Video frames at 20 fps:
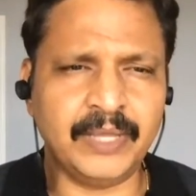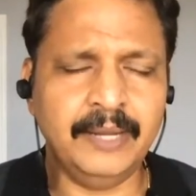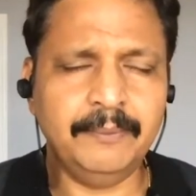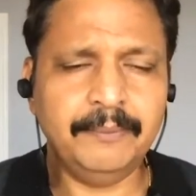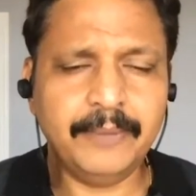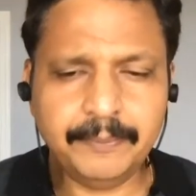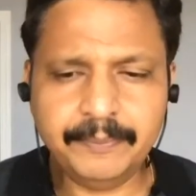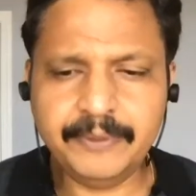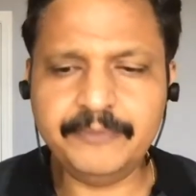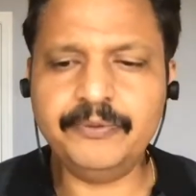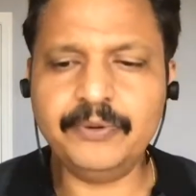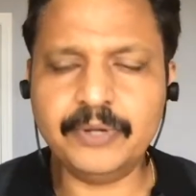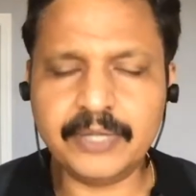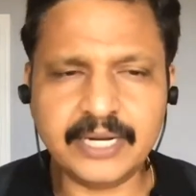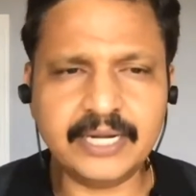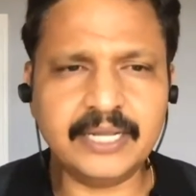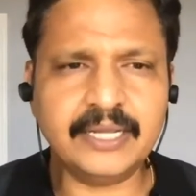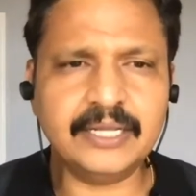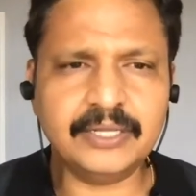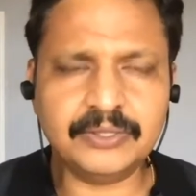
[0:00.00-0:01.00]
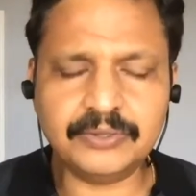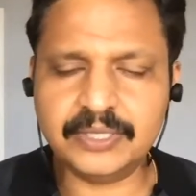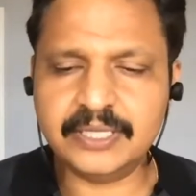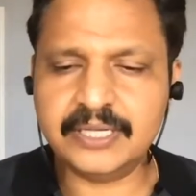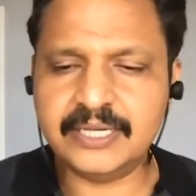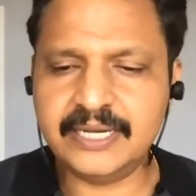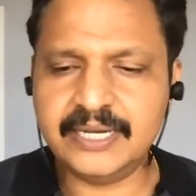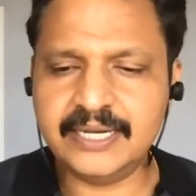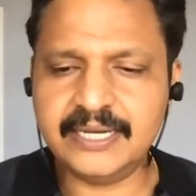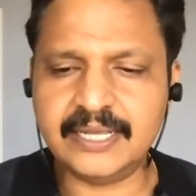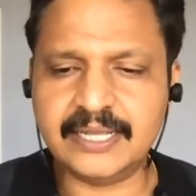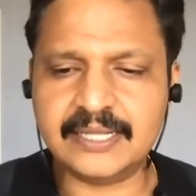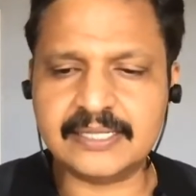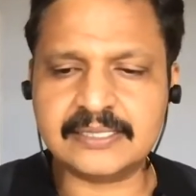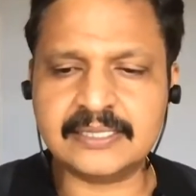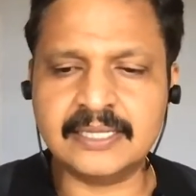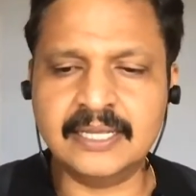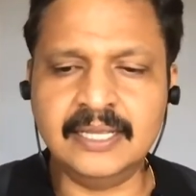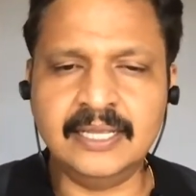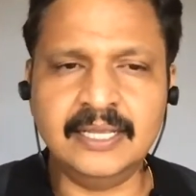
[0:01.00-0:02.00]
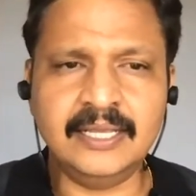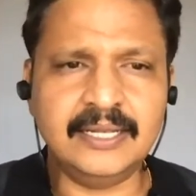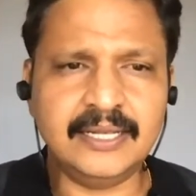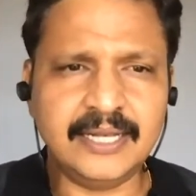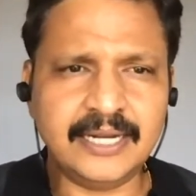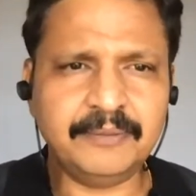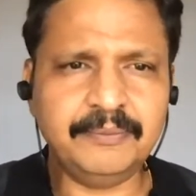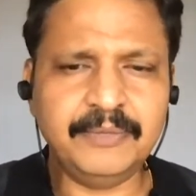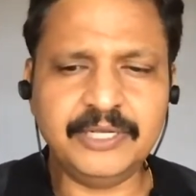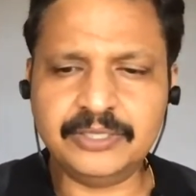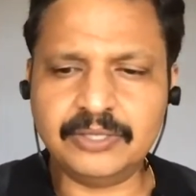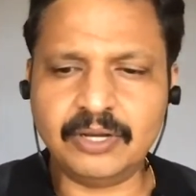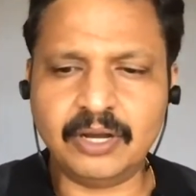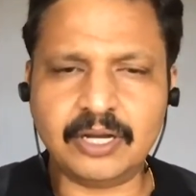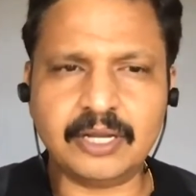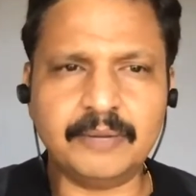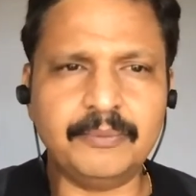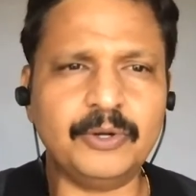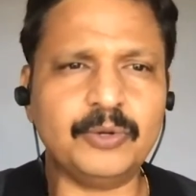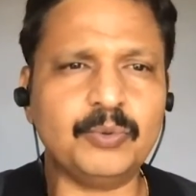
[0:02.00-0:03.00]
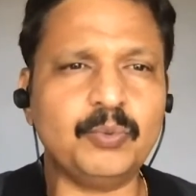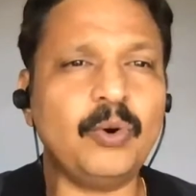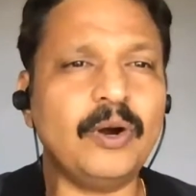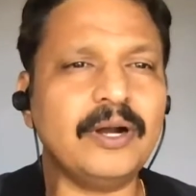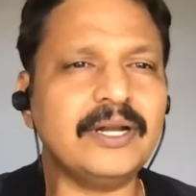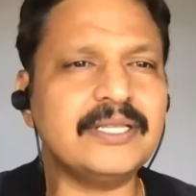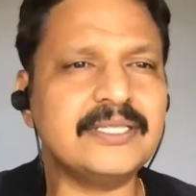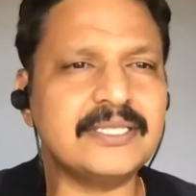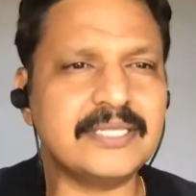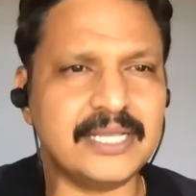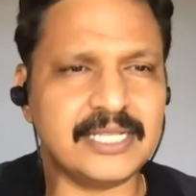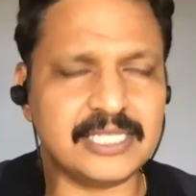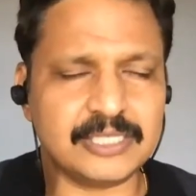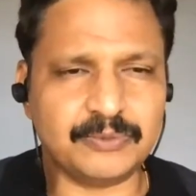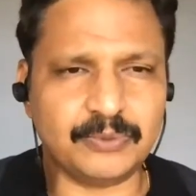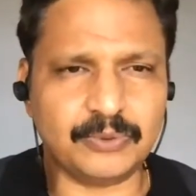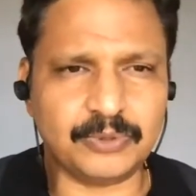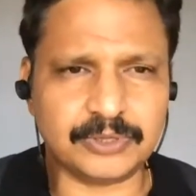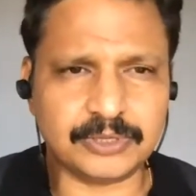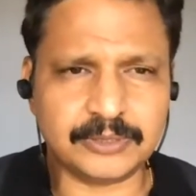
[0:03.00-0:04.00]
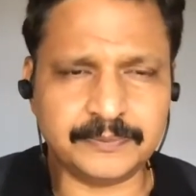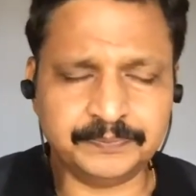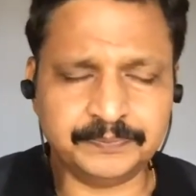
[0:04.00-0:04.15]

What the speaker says: But before getting into the details, let me talk about what is Salesforce.